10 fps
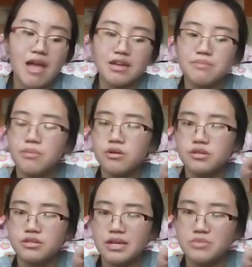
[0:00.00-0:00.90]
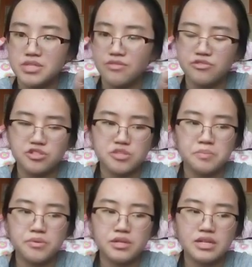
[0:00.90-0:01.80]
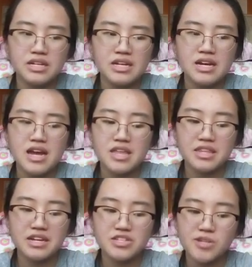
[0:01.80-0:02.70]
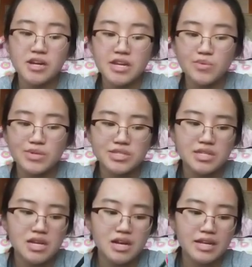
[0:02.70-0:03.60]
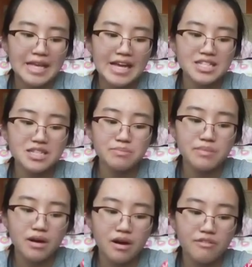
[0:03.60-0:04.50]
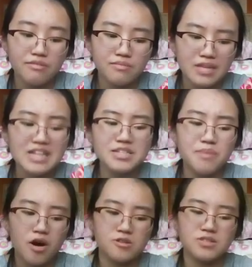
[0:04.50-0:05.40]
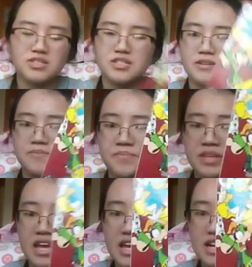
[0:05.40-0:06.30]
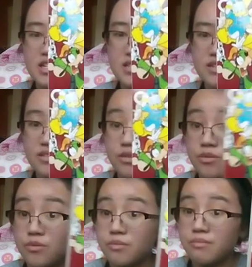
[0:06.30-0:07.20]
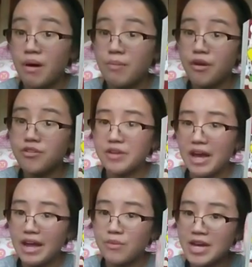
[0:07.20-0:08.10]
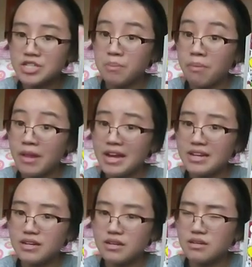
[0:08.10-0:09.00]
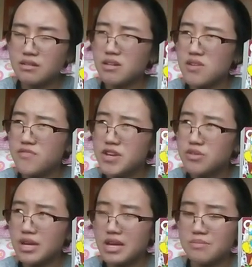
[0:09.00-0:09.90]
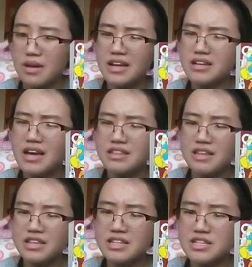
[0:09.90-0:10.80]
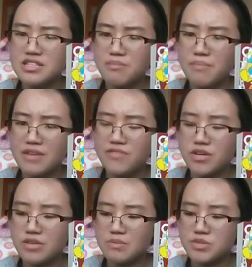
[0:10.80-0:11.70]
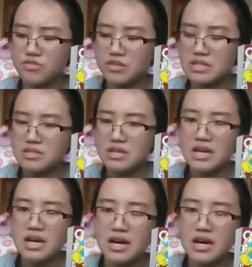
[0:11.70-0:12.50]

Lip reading: any book that was the first book. And then I saw it was Kingdom Hearts, and my brother and I, we actually played a video game. I think they still make video games for these